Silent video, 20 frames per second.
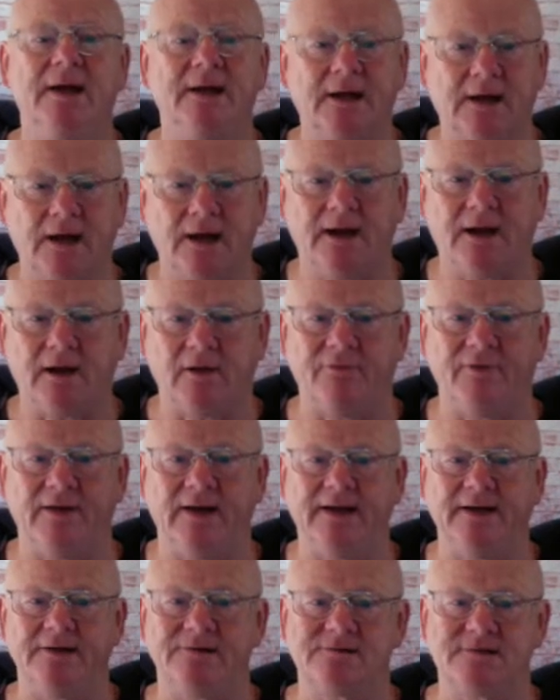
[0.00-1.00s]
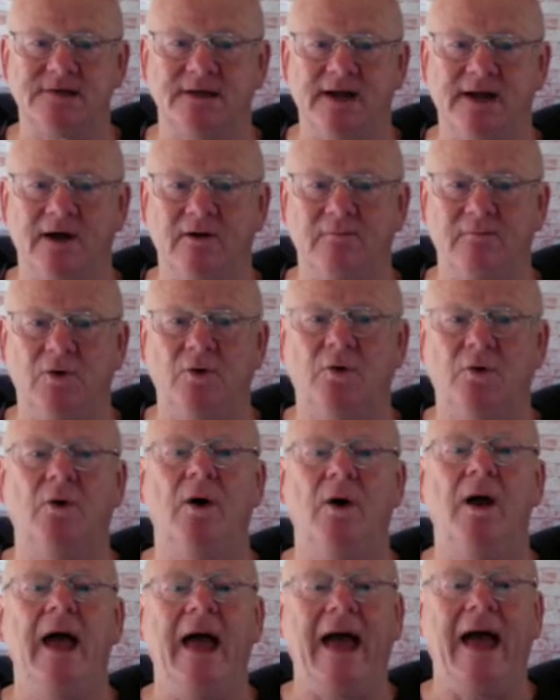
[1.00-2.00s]
click on the links to know
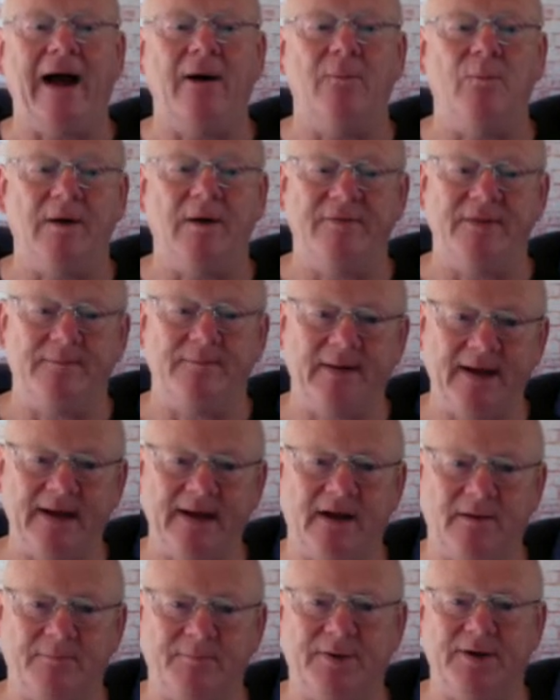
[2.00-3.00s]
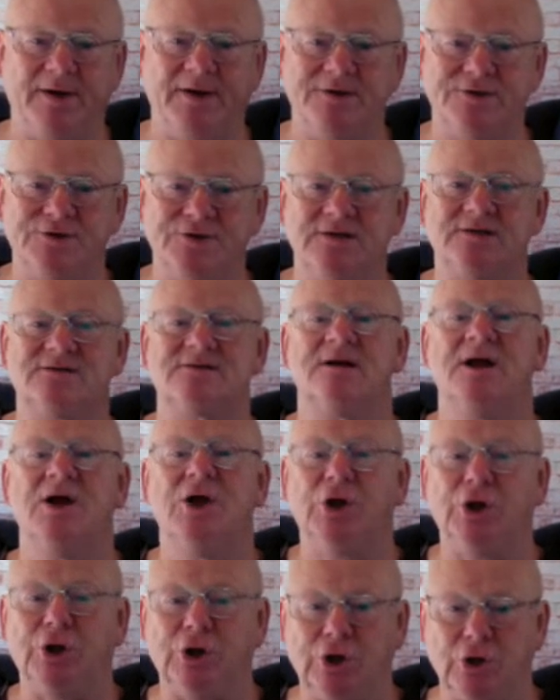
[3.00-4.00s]
more, and when they make a purchase,
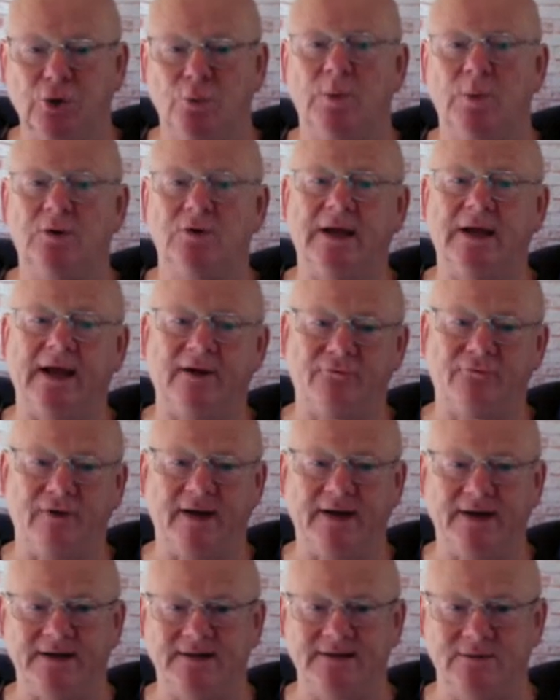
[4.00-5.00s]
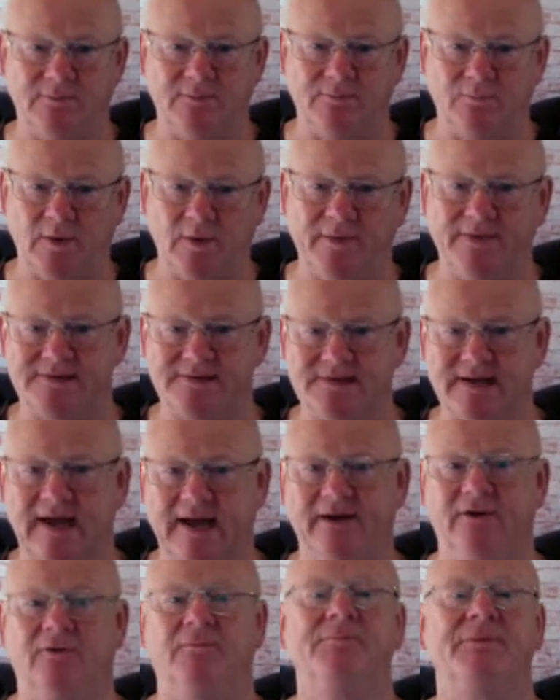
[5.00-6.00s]
you will get credited with a
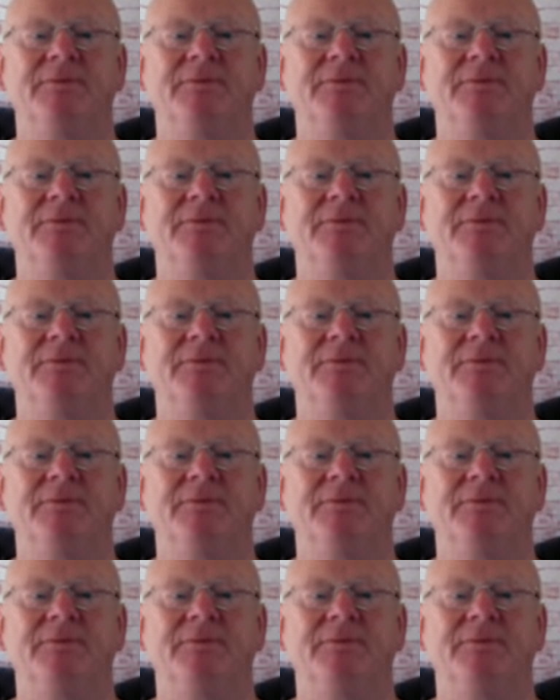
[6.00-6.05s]
sale